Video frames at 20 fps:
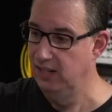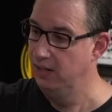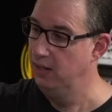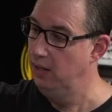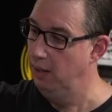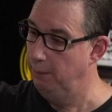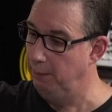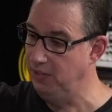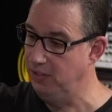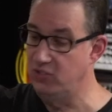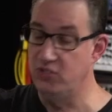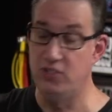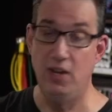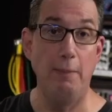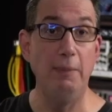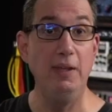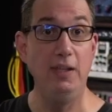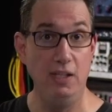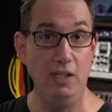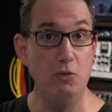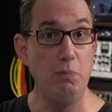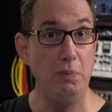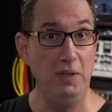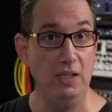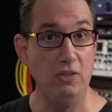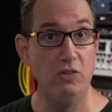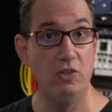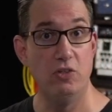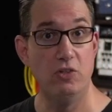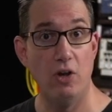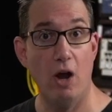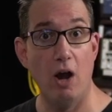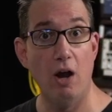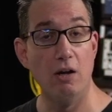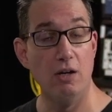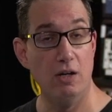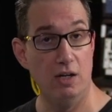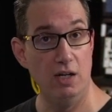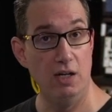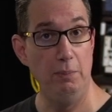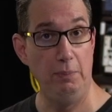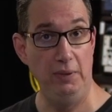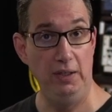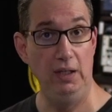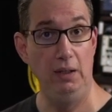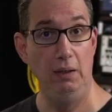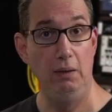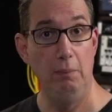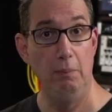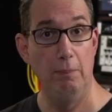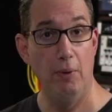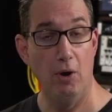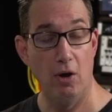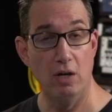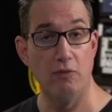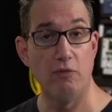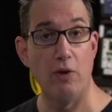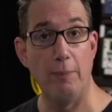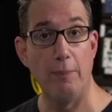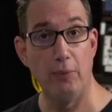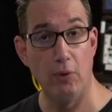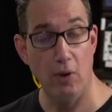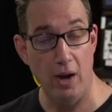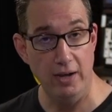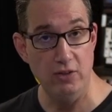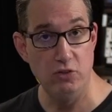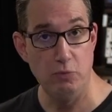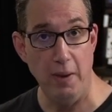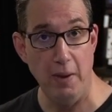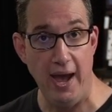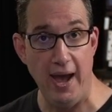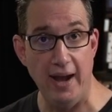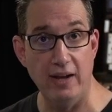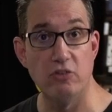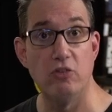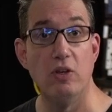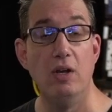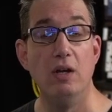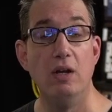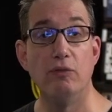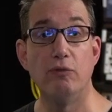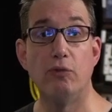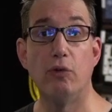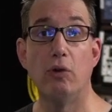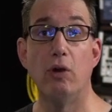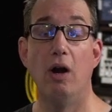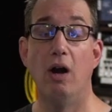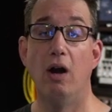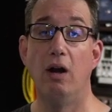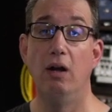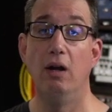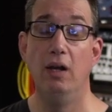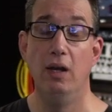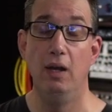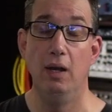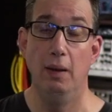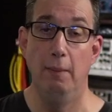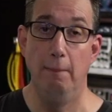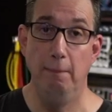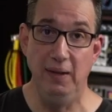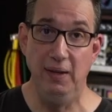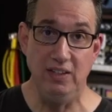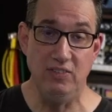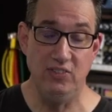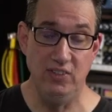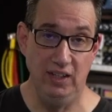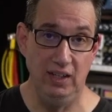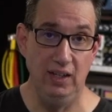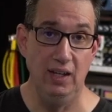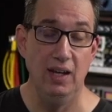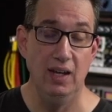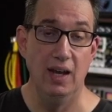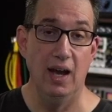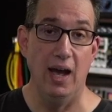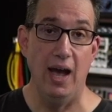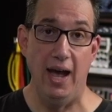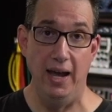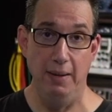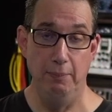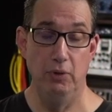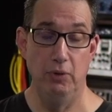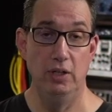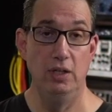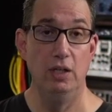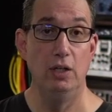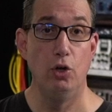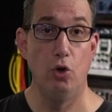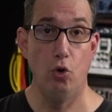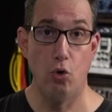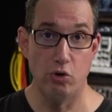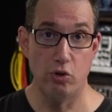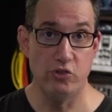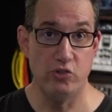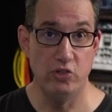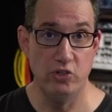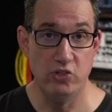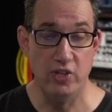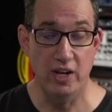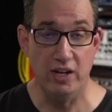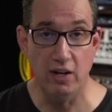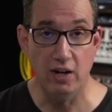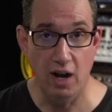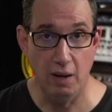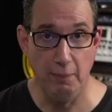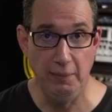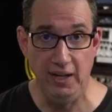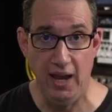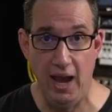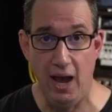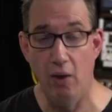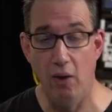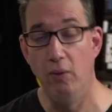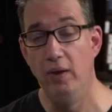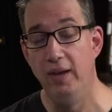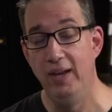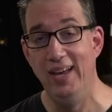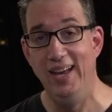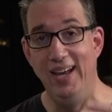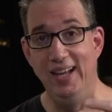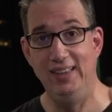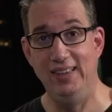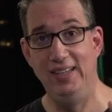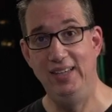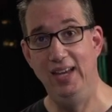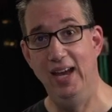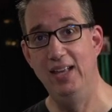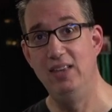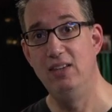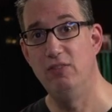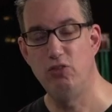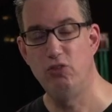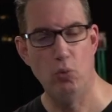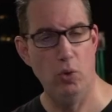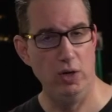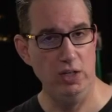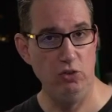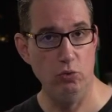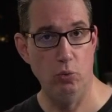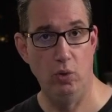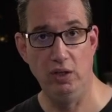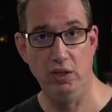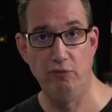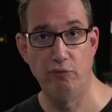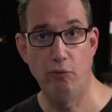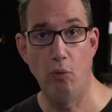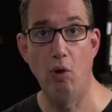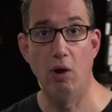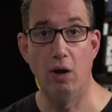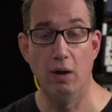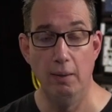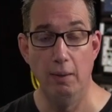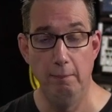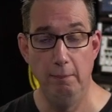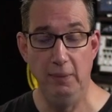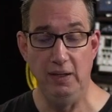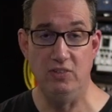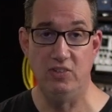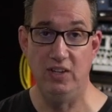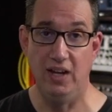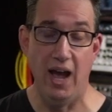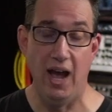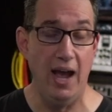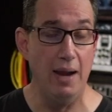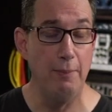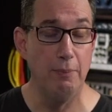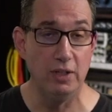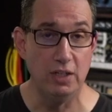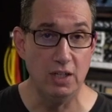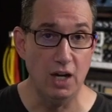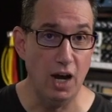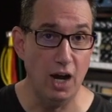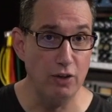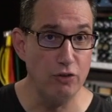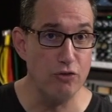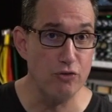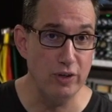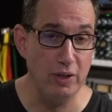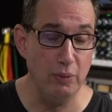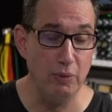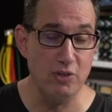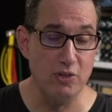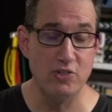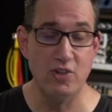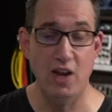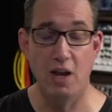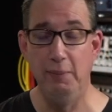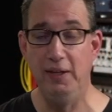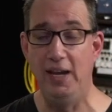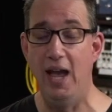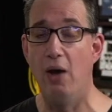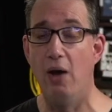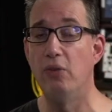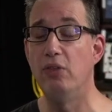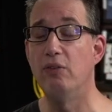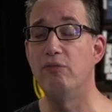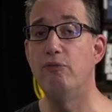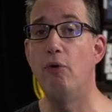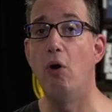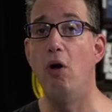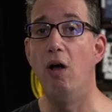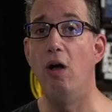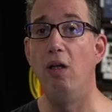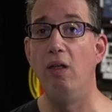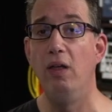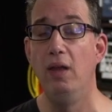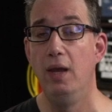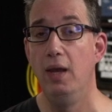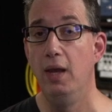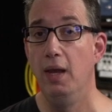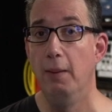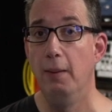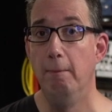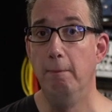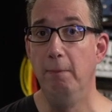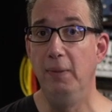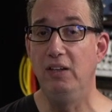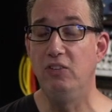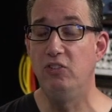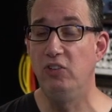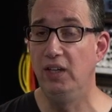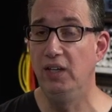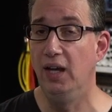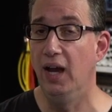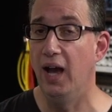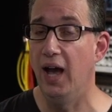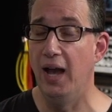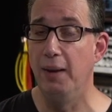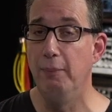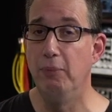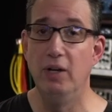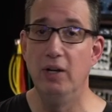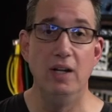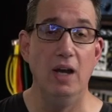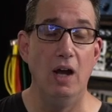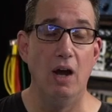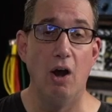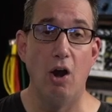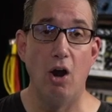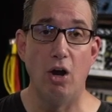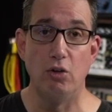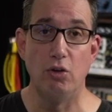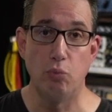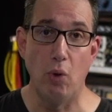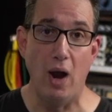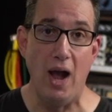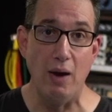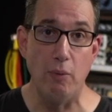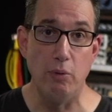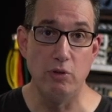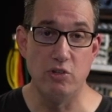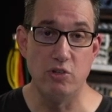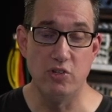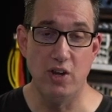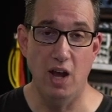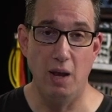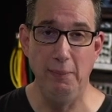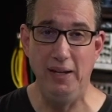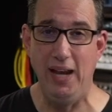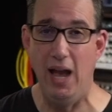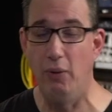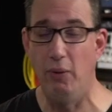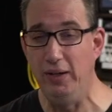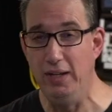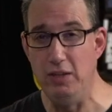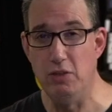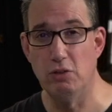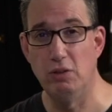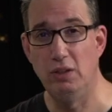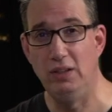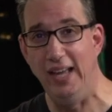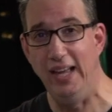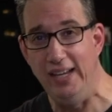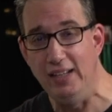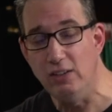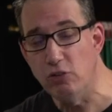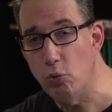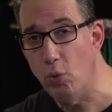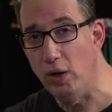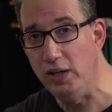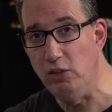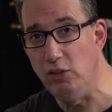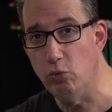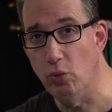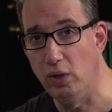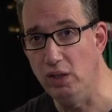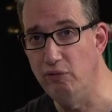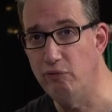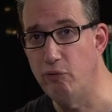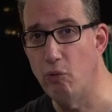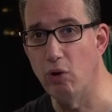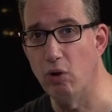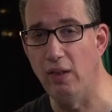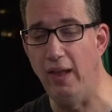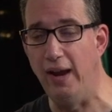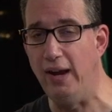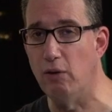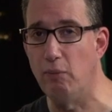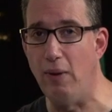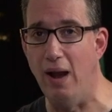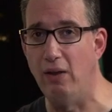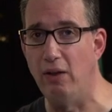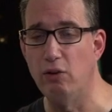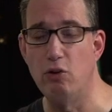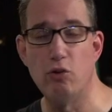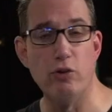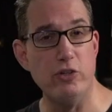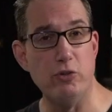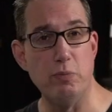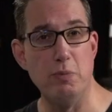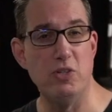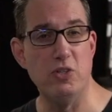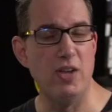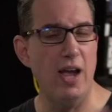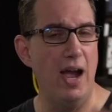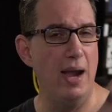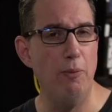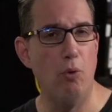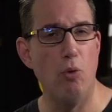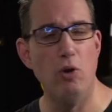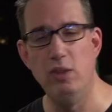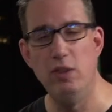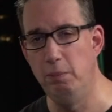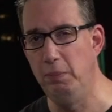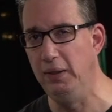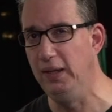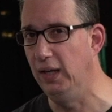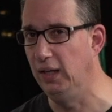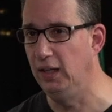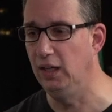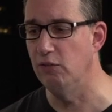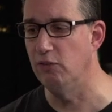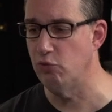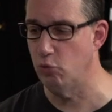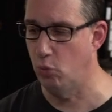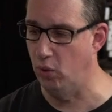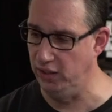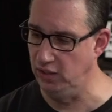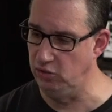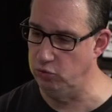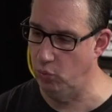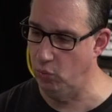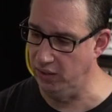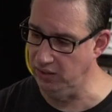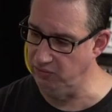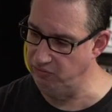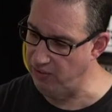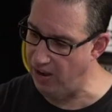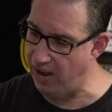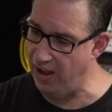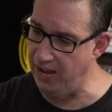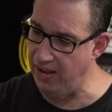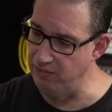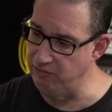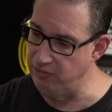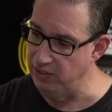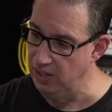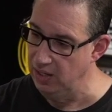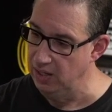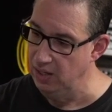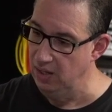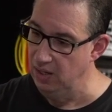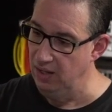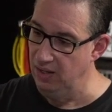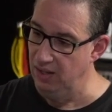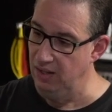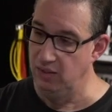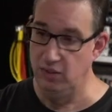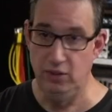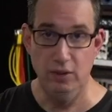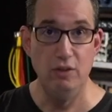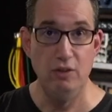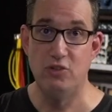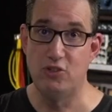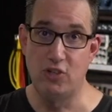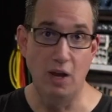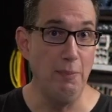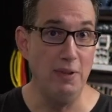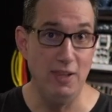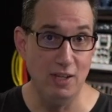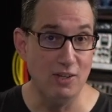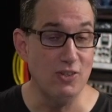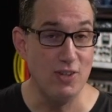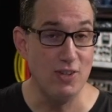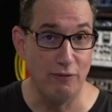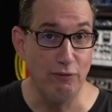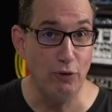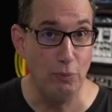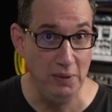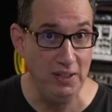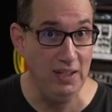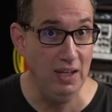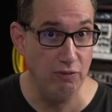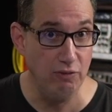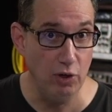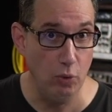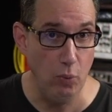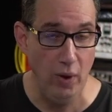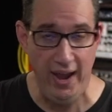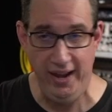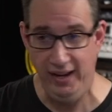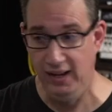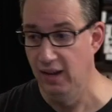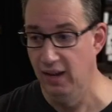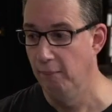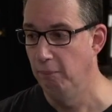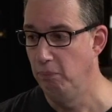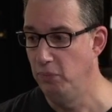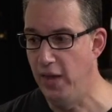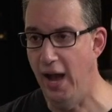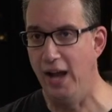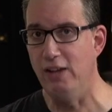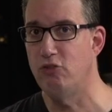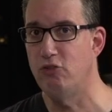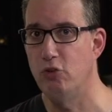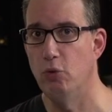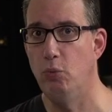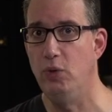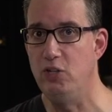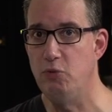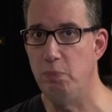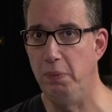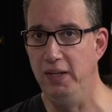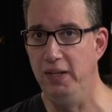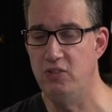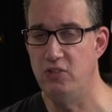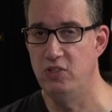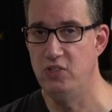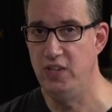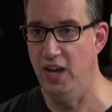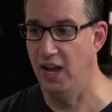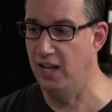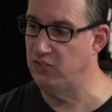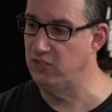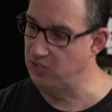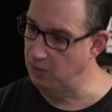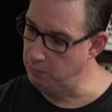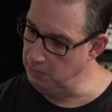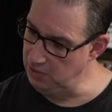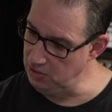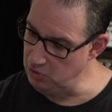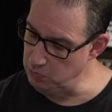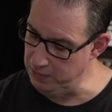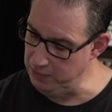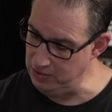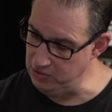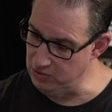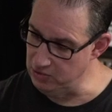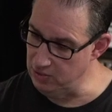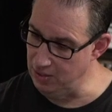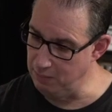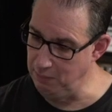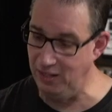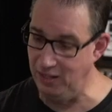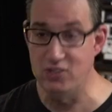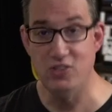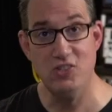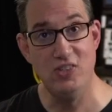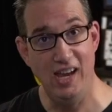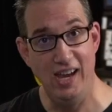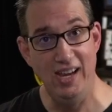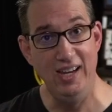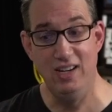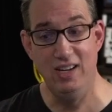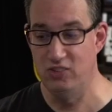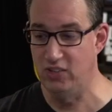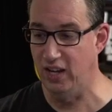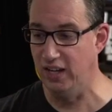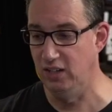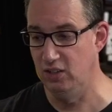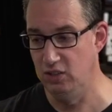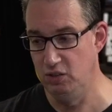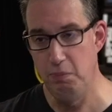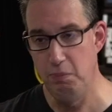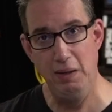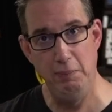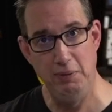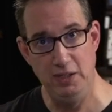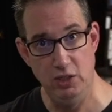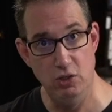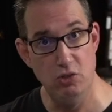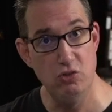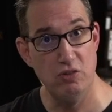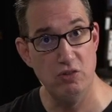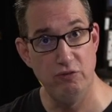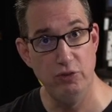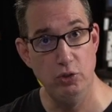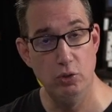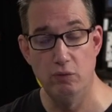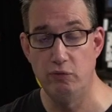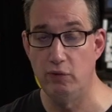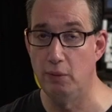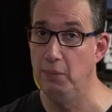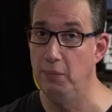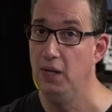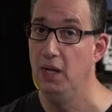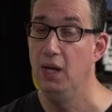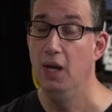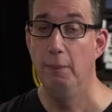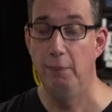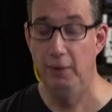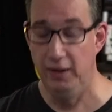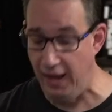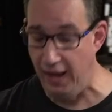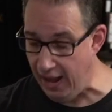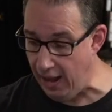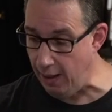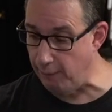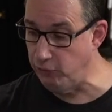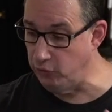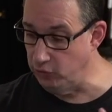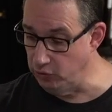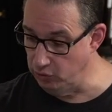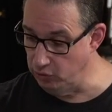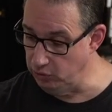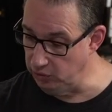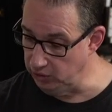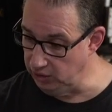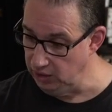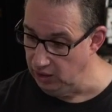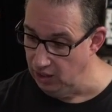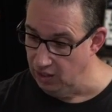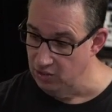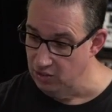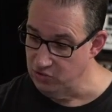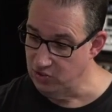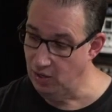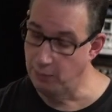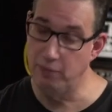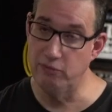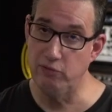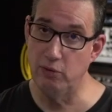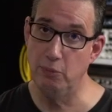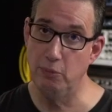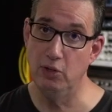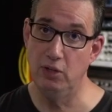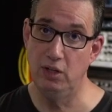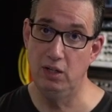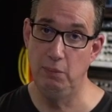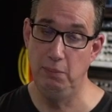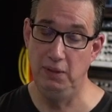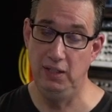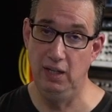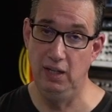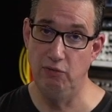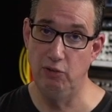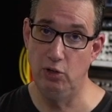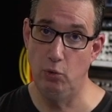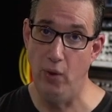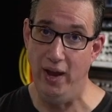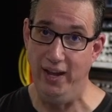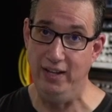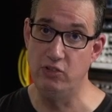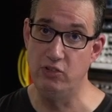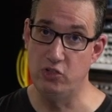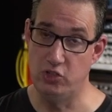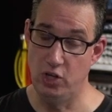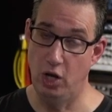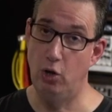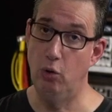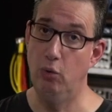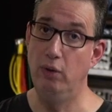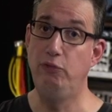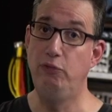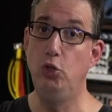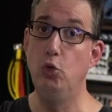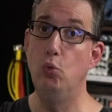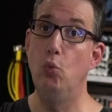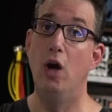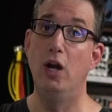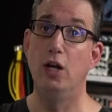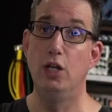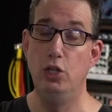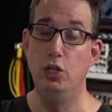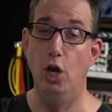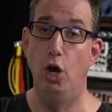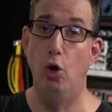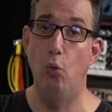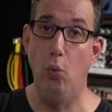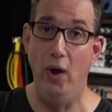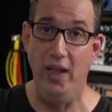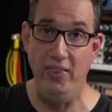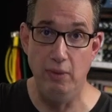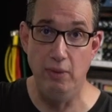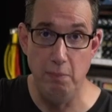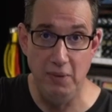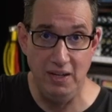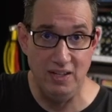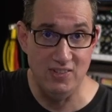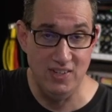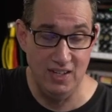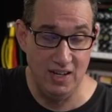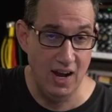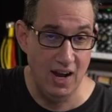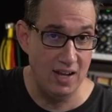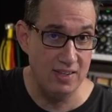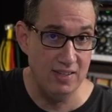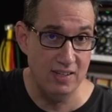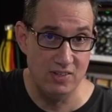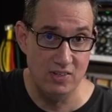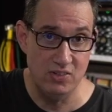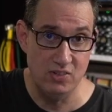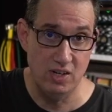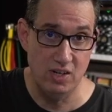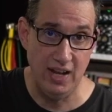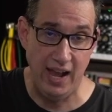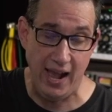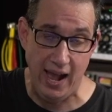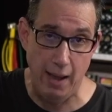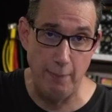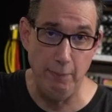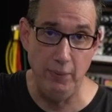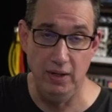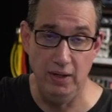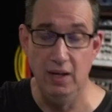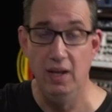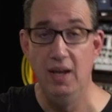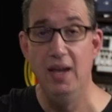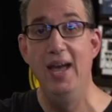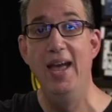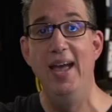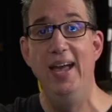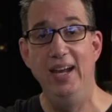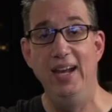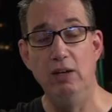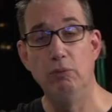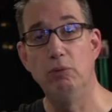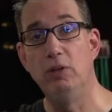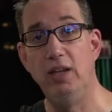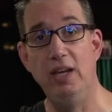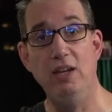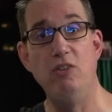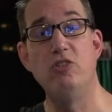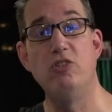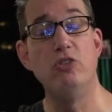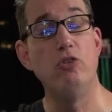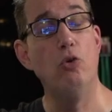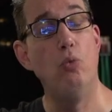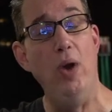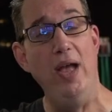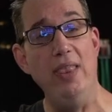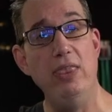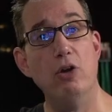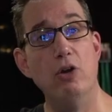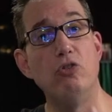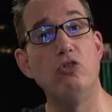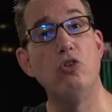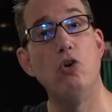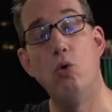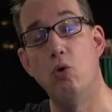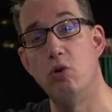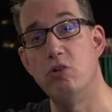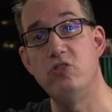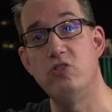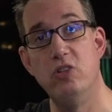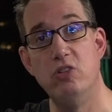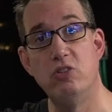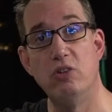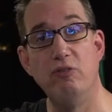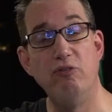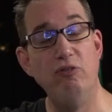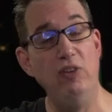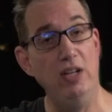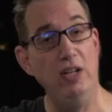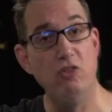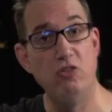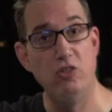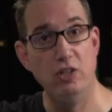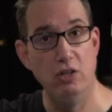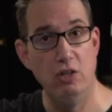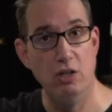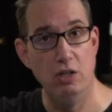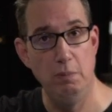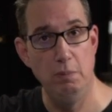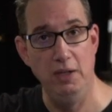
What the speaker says: but some of these pieces are gonna be part of our prize packs for our mixing hybrid courses that are coming out at the end of 2024. Mixing hybrid country, which is coming out in the fall, mixing hybrid hard rock, which is coming out either late 2024, like around Christmas time, or the beginning of 2025. Some of this stuff will be given away. Not sure which pieces yet. Some of these pieces they may stay because I could maybe use a few of them, but absolutely some of them are going to be given away. So if you want to know when the mixing contest is going to happen in relation to when those courses are finished and are going to be